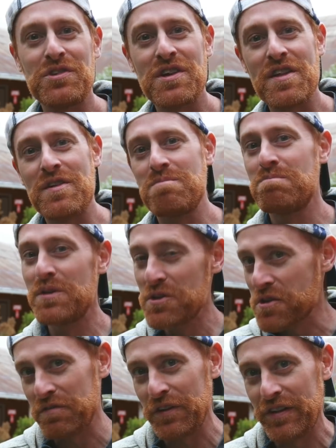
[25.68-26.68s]
to another
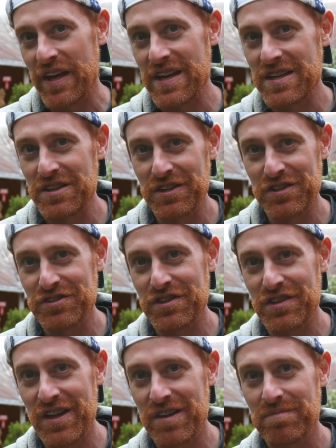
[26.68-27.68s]
beautiful day here in
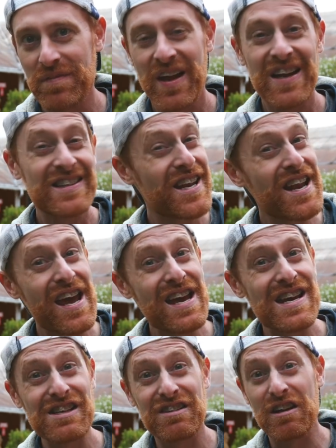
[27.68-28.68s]
Chile. Today
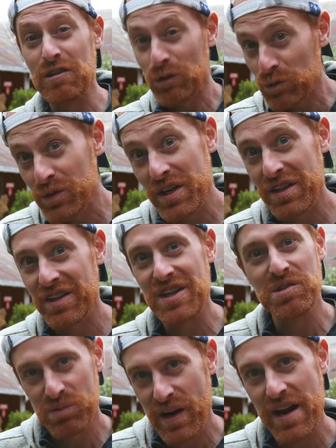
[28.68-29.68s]
is a
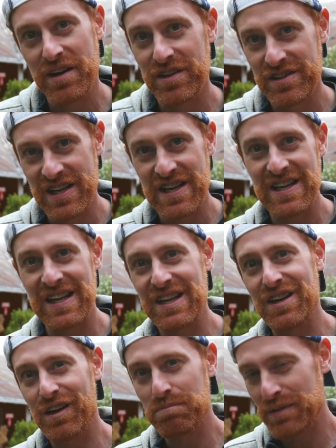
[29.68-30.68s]
really rare day
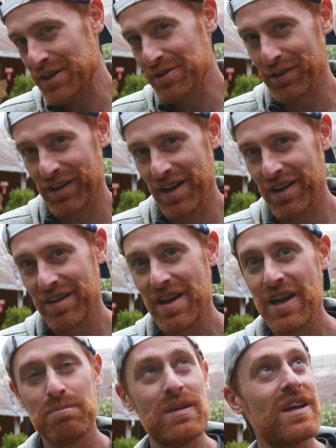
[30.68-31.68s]
here in Vicuña
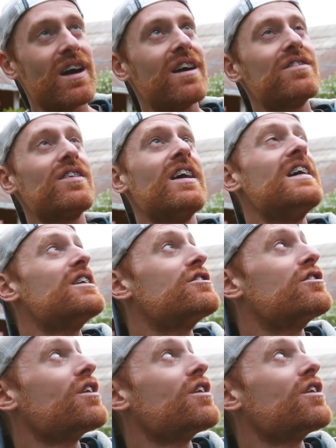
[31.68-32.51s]
because it